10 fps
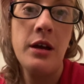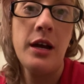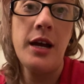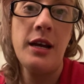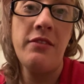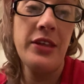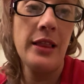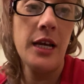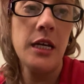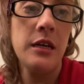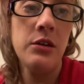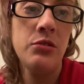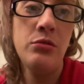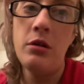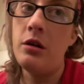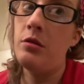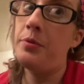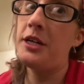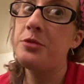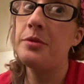And if they like you, oh,
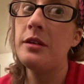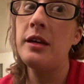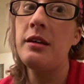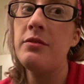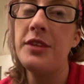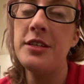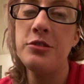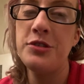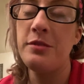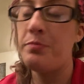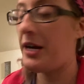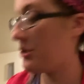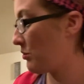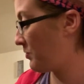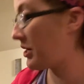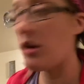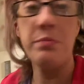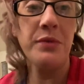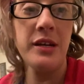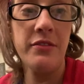best believe they do some bathroom
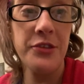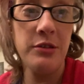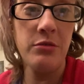therapy if